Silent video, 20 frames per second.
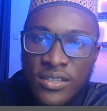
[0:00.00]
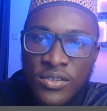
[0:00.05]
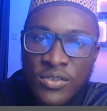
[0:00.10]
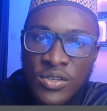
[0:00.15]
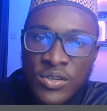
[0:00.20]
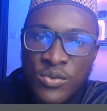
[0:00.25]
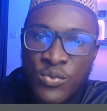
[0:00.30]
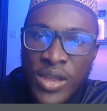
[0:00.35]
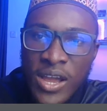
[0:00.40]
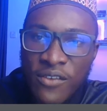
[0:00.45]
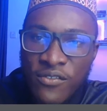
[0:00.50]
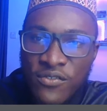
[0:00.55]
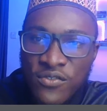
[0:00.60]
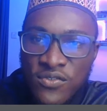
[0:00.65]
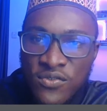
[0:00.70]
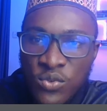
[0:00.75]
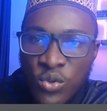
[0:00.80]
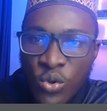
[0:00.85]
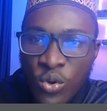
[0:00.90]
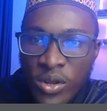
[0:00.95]
We
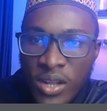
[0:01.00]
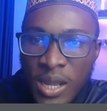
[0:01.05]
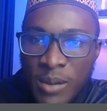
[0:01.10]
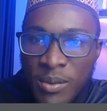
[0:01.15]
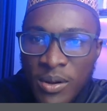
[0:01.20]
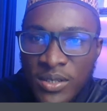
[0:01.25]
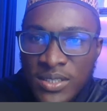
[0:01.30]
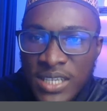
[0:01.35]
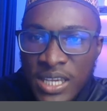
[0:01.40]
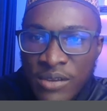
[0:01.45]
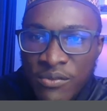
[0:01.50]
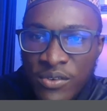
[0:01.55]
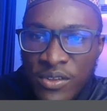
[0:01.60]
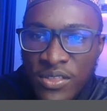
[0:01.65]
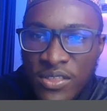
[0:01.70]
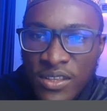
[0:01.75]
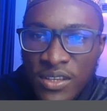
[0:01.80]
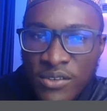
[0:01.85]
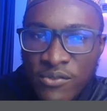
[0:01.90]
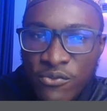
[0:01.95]
have talked about
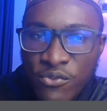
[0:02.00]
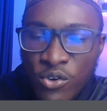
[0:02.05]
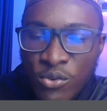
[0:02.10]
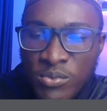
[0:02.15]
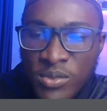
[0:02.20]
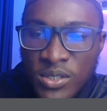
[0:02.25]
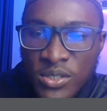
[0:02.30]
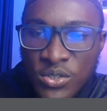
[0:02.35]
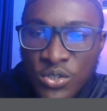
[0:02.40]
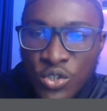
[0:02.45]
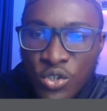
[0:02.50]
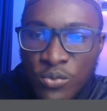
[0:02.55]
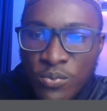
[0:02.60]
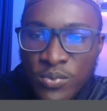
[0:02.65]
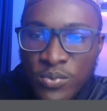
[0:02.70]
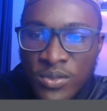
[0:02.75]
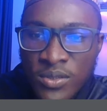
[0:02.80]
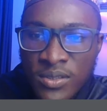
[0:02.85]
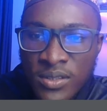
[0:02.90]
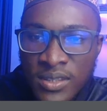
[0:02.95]
everything from the top,
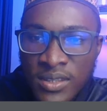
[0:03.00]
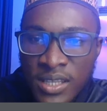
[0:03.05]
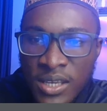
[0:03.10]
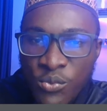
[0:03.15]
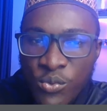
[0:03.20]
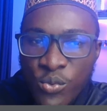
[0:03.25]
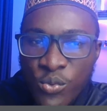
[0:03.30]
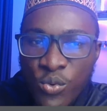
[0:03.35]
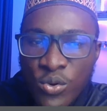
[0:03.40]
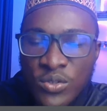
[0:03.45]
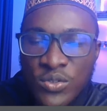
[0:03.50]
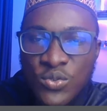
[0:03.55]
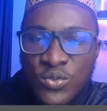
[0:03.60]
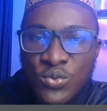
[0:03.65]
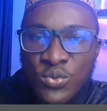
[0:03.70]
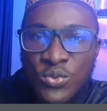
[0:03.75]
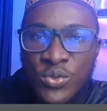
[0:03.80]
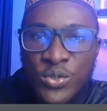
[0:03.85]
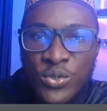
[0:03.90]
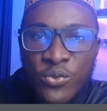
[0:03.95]
then we want to
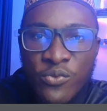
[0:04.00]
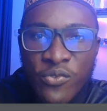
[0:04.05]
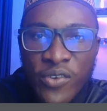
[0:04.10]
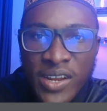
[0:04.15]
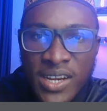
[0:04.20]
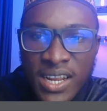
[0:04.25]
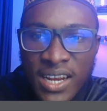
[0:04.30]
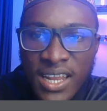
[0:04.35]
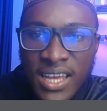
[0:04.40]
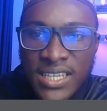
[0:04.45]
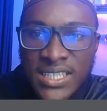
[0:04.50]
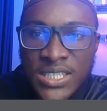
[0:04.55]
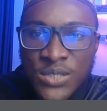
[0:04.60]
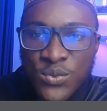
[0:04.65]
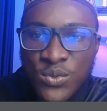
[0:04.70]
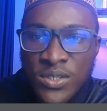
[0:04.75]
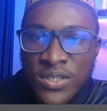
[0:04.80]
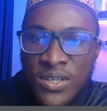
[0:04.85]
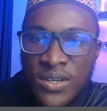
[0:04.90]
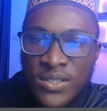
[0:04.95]
finalize it.
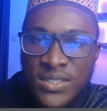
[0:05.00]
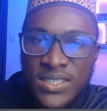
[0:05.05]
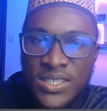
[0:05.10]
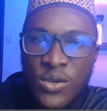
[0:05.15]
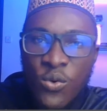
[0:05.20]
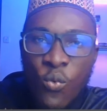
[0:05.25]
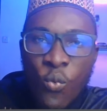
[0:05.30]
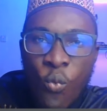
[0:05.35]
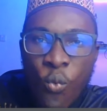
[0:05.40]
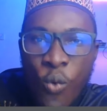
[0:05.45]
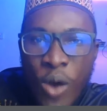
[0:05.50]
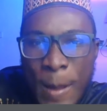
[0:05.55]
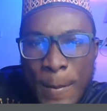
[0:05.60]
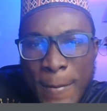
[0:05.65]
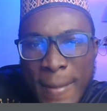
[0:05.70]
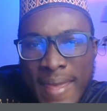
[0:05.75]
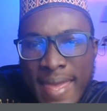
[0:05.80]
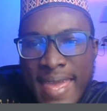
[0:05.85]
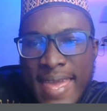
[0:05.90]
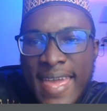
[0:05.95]
We now say
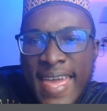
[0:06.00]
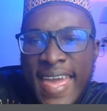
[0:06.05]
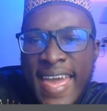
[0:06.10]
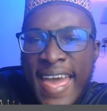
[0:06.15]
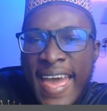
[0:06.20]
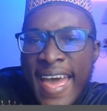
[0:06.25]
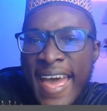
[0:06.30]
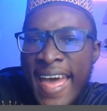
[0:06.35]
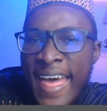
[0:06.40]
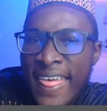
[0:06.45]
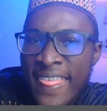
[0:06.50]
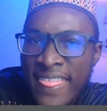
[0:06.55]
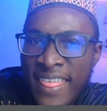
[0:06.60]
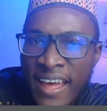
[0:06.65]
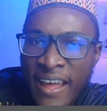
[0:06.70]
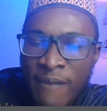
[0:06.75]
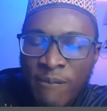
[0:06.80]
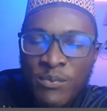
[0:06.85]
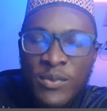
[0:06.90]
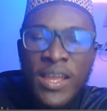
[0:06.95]
wama
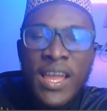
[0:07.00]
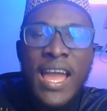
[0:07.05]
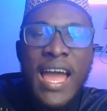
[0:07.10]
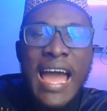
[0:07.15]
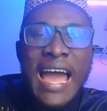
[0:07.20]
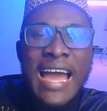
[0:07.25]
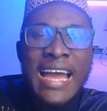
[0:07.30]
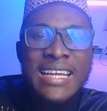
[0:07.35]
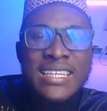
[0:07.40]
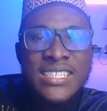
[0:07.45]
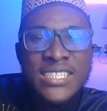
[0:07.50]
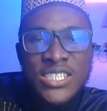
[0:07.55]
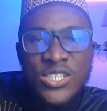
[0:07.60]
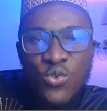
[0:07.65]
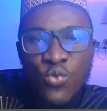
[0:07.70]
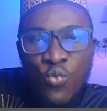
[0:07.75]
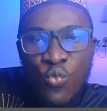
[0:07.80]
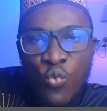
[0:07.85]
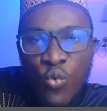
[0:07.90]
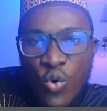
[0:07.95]
hadha, and
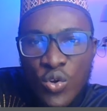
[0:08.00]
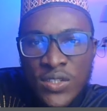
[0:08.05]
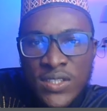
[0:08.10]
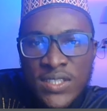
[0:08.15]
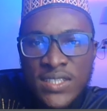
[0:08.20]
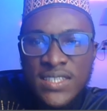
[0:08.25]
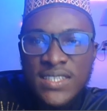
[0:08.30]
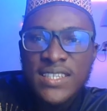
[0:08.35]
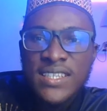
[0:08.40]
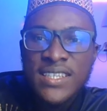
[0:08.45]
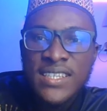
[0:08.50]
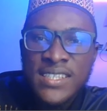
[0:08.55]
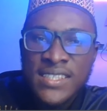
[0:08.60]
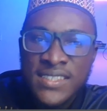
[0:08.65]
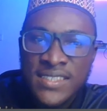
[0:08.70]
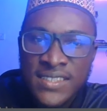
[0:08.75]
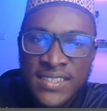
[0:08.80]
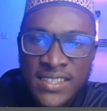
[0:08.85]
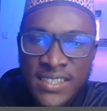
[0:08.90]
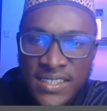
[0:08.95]
what
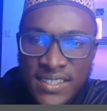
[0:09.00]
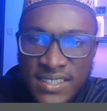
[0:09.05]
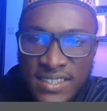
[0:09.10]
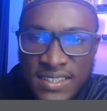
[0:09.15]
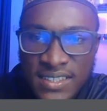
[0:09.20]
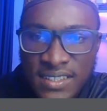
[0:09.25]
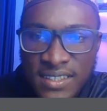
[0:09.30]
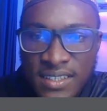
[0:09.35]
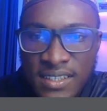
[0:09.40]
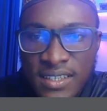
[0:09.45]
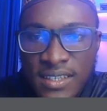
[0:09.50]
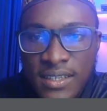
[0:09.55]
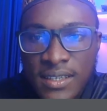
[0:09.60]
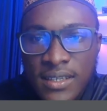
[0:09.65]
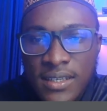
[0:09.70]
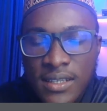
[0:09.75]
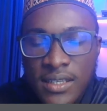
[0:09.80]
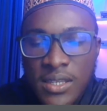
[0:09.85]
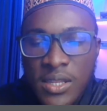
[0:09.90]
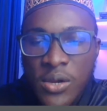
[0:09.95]
is this?
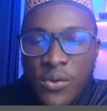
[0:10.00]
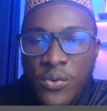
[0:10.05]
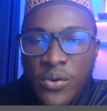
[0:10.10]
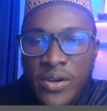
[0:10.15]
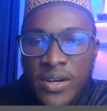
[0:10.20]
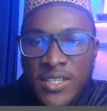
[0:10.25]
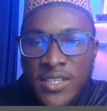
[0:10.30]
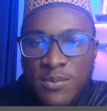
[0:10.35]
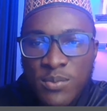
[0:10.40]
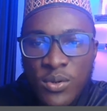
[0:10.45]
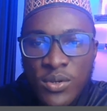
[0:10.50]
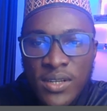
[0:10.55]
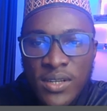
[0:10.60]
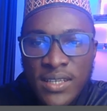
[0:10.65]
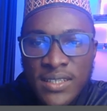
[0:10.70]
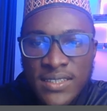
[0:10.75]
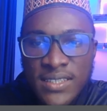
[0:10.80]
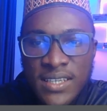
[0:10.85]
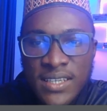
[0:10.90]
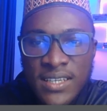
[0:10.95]
Now we respond
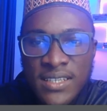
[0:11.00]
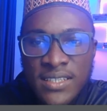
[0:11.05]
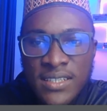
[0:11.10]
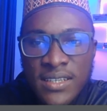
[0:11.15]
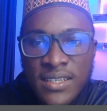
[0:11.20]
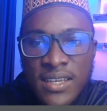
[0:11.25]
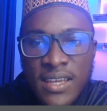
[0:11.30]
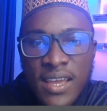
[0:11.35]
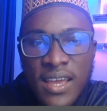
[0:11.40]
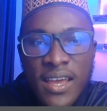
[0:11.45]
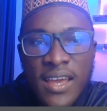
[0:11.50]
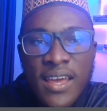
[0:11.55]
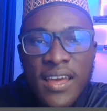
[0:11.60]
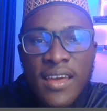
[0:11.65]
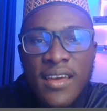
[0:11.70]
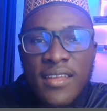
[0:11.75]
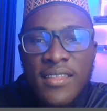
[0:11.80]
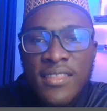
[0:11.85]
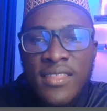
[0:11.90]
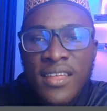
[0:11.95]
and said
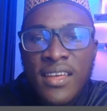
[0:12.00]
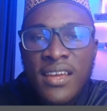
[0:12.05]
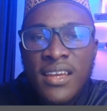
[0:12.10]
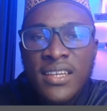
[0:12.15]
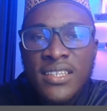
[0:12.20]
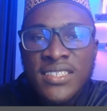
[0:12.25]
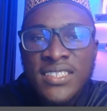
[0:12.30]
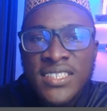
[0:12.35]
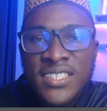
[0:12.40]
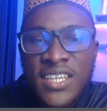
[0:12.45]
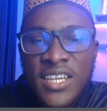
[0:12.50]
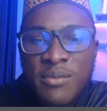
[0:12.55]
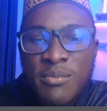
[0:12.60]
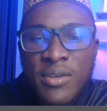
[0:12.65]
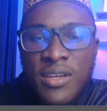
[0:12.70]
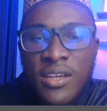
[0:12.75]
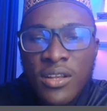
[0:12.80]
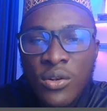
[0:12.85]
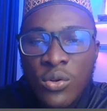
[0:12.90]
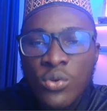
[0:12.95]
hadha
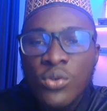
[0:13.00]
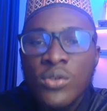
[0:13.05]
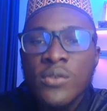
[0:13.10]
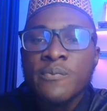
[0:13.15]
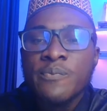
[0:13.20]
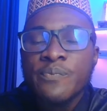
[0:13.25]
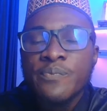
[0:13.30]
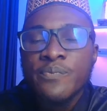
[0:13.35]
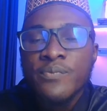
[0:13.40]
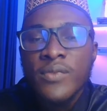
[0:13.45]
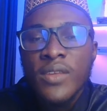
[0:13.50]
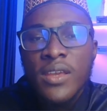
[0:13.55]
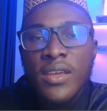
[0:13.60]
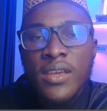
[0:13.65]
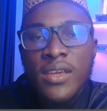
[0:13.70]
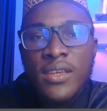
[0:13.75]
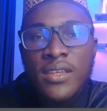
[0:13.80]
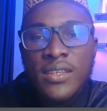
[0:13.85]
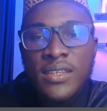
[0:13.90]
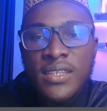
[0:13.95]
jamalun,
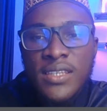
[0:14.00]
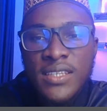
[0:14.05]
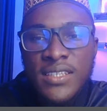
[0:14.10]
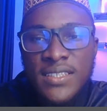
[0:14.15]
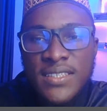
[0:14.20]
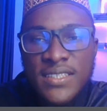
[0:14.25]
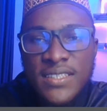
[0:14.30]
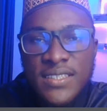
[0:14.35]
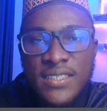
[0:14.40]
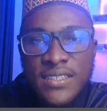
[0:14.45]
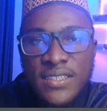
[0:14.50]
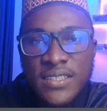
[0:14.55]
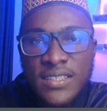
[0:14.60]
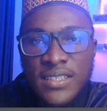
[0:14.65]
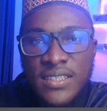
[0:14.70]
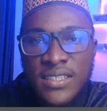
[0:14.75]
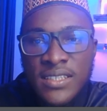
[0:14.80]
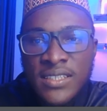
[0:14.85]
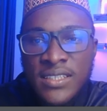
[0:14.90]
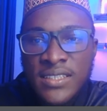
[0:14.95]
this
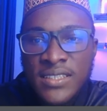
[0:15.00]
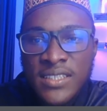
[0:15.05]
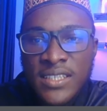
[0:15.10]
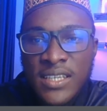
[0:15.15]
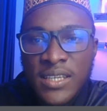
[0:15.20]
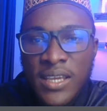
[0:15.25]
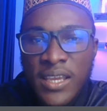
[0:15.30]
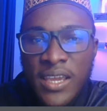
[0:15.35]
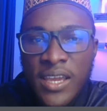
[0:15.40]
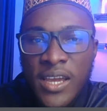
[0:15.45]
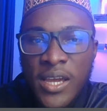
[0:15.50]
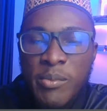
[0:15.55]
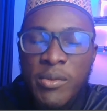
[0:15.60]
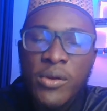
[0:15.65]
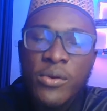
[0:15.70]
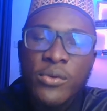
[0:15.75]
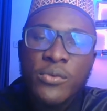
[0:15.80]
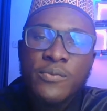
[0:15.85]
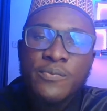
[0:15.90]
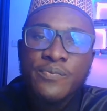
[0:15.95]
is a camel.